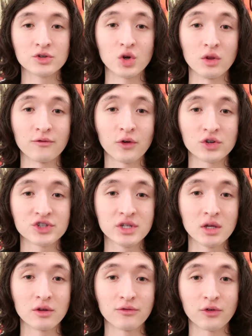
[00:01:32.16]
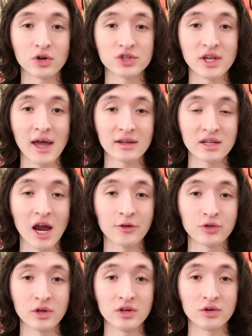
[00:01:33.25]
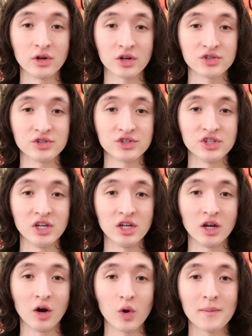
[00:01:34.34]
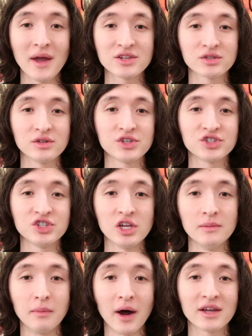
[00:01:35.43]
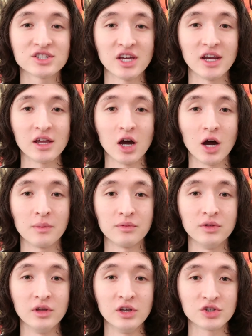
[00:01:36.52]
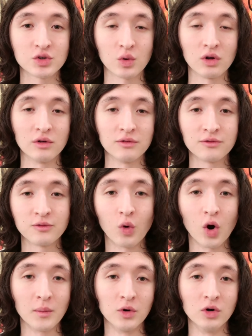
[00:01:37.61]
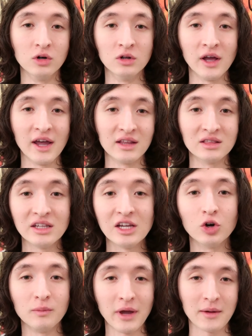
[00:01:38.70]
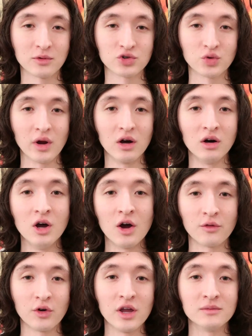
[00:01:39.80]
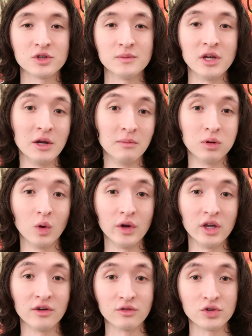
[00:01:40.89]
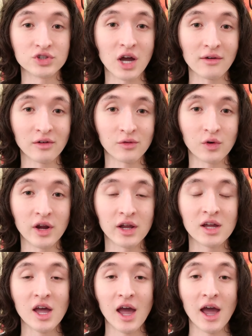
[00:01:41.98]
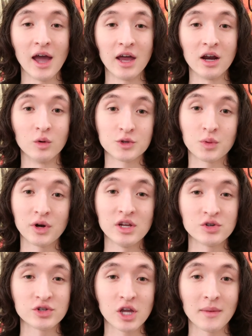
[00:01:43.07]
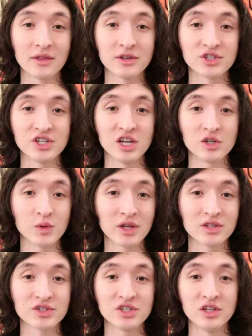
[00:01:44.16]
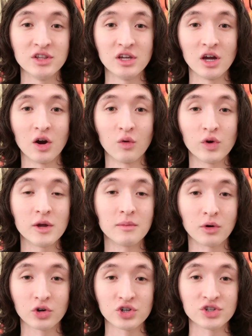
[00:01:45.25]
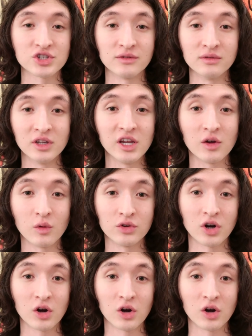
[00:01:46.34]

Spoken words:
So in the first scene, the first act, after the introduction scene, we basically see Mike setting up the sort of formal and legal paper trail for him to be an employee of Gustavo Fring. And what's pretty interesting about this scene is we get to see the re-emergence of Lydia